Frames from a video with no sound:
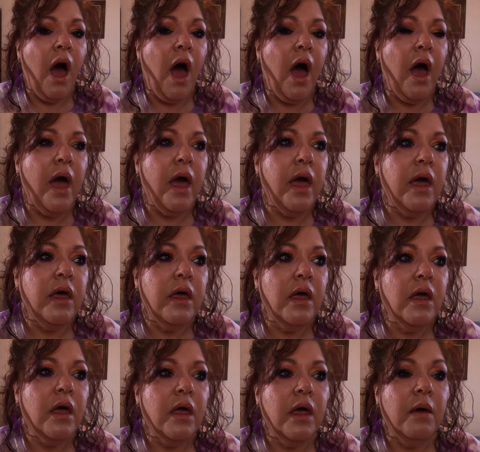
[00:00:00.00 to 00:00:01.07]
I
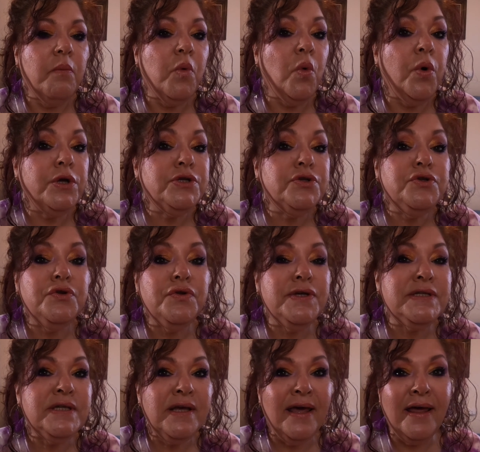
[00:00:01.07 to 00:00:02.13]
am going to do
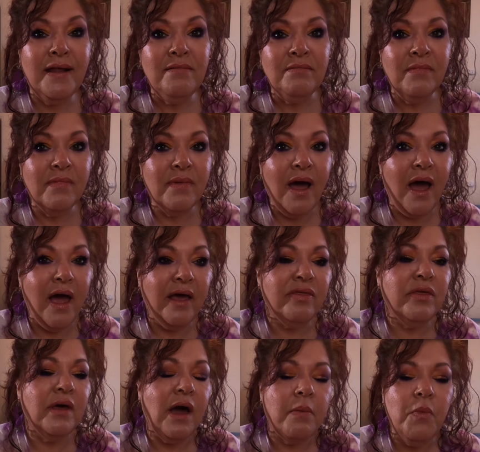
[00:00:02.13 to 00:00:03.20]
this again. I
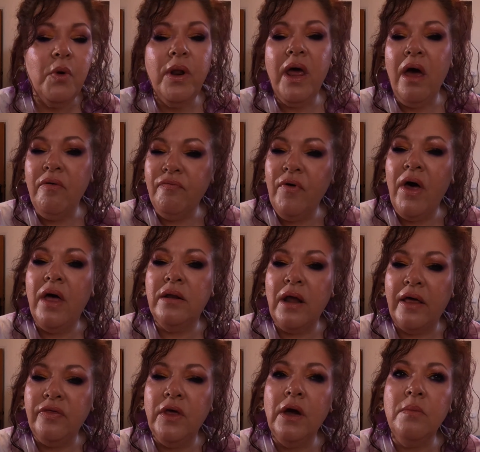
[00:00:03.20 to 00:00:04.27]
think I'm going to have fun.
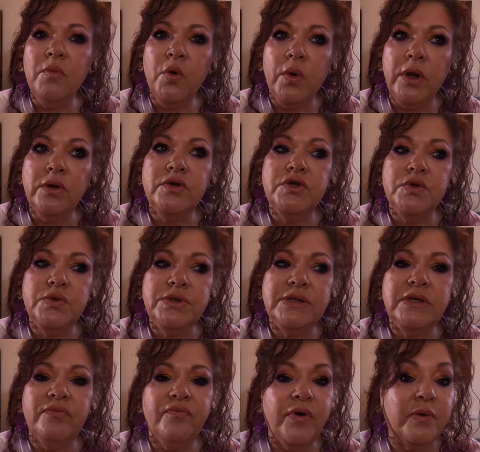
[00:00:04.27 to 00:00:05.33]
I think I'm going to do
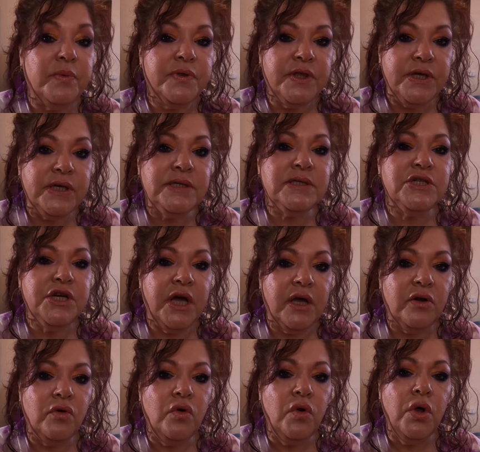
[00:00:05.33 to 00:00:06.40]
some fun with this
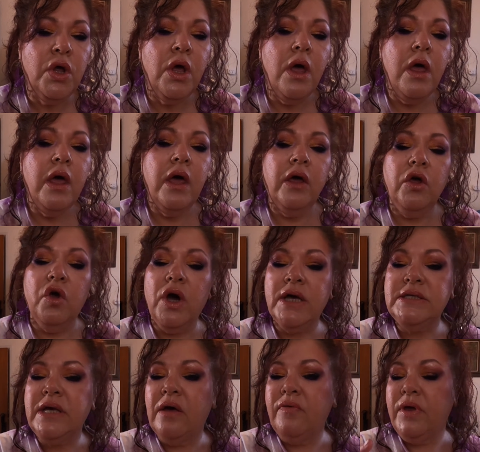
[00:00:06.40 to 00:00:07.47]
channel. You
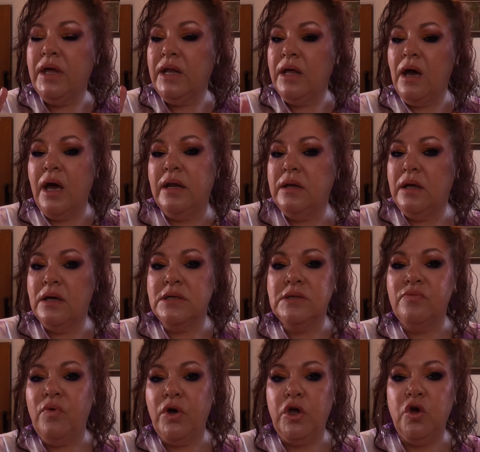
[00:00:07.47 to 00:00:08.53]
guys have any ideas
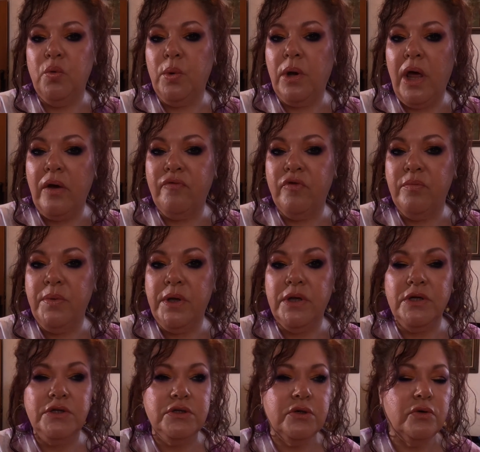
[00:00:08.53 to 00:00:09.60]
of what you would like for me
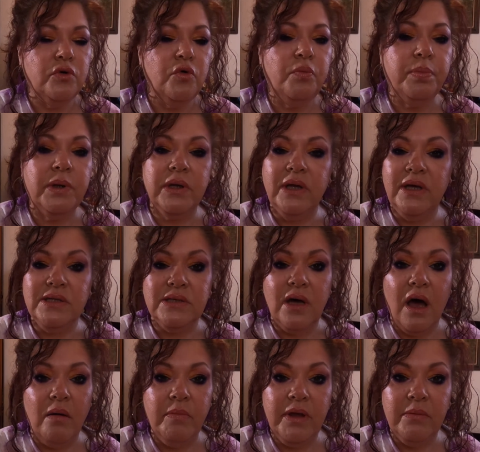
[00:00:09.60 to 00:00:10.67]
to do, please
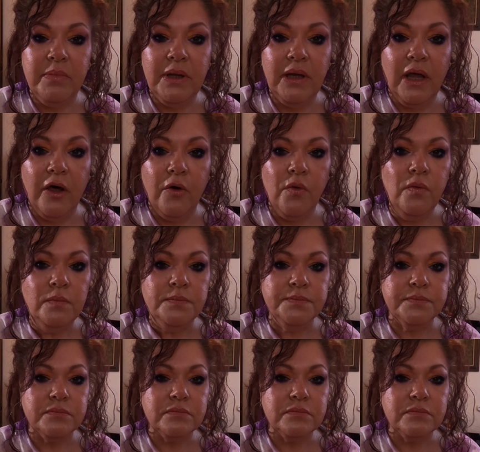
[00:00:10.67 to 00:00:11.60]
comment below.